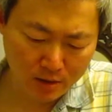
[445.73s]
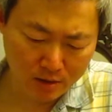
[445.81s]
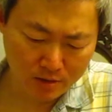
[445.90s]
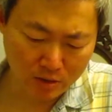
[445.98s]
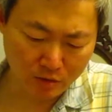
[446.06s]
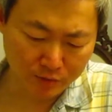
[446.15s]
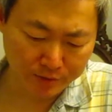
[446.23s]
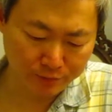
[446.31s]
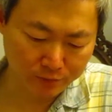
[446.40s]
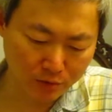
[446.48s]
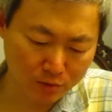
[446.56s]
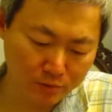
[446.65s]
And you're on a
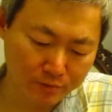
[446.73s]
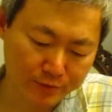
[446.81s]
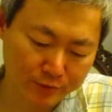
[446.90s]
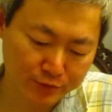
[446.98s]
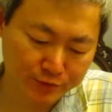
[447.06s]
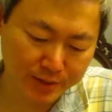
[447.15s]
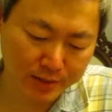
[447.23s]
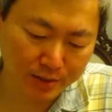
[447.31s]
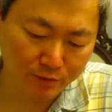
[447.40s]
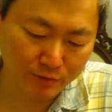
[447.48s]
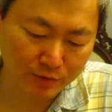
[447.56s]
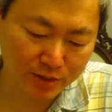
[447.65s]
flow,
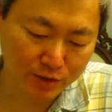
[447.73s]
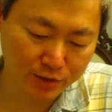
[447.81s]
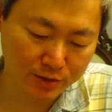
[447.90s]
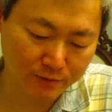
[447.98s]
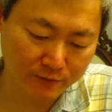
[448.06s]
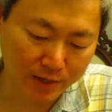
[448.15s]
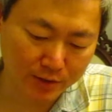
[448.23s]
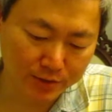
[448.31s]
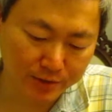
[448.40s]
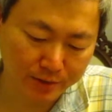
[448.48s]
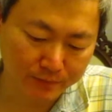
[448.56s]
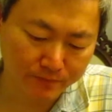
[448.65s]
shrinking with each
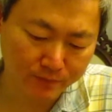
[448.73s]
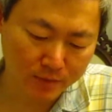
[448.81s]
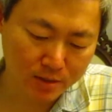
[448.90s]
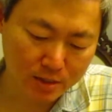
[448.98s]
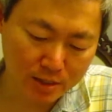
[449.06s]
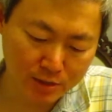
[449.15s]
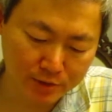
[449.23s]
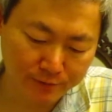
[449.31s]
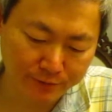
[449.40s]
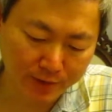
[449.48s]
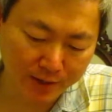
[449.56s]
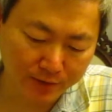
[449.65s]
vanishing, each
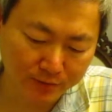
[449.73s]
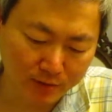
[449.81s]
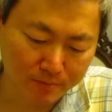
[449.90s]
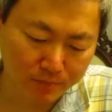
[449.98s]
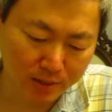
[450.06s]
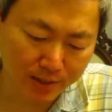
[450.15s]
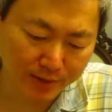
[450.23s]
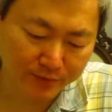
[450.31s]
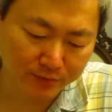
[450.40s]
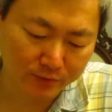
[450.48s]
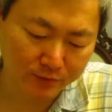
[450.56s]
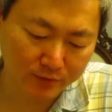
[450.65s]
phase and
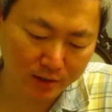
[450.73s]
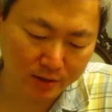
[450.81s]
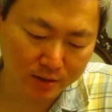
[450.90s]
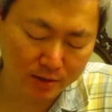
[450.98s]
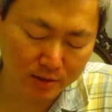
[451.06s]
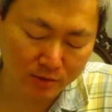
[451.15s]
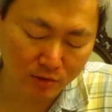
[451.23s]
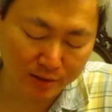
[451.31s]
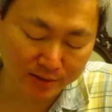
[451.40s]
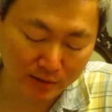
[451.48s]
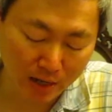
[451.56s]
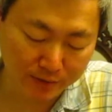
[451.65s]
place sunk in your
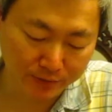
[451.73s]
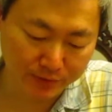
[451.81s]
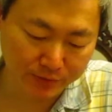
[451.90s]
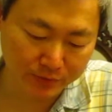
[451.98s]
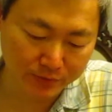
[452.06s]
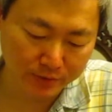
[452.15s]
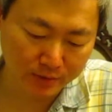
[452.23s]
Atlantis.